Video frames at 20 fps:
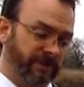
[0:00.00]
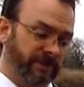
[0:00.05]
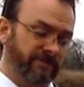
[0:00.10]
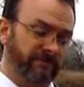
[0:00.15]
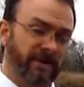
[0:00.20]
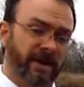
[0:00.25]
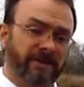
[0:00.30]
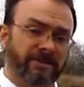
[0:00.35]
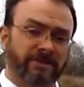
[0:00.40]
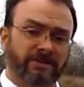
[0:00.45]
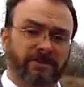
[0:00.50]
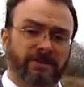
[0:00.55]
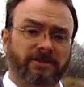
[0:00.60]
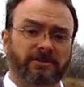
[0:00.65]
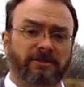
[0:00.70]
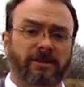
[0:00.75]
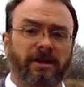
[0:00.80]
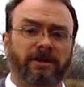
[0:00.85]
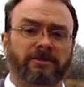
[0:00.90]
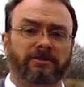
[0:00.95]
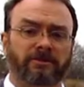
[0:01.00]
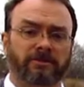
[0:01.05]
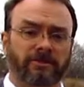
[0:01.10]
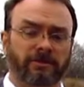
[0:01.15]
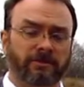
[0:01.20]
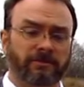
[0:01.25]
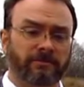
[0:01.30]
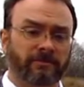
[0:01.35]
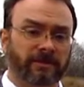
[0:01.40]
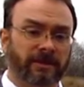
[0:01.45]
advises us not to
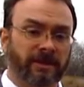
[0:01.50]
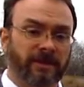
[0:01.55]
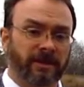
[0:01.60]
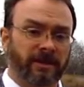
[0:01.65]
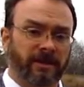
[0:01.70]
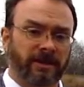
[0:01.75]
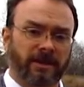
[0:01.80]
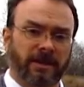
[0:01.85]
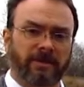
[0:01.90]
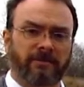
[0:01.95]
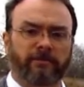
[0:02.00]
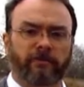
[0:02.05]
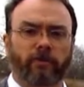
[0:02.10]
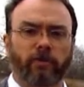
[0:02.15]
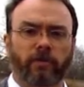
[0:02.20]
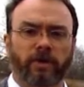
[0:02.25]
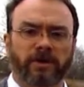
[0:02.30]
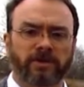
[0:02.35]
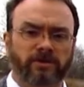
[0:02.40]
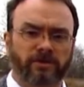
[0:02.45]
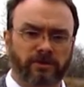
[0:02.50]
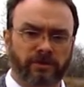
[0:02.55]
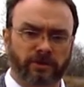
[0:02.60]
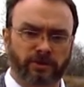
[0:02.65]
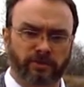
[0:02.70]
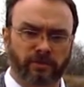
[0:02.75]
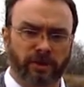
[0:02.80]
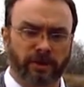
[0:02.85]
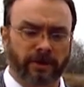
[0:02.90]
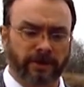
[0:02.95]
do, and they have quenched the
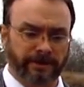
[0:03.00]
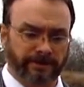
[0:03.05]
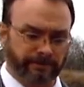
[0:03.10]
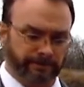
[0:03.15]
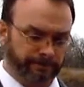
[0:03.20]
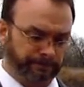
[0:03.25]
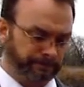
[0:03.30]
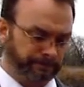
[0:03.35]
Spirit.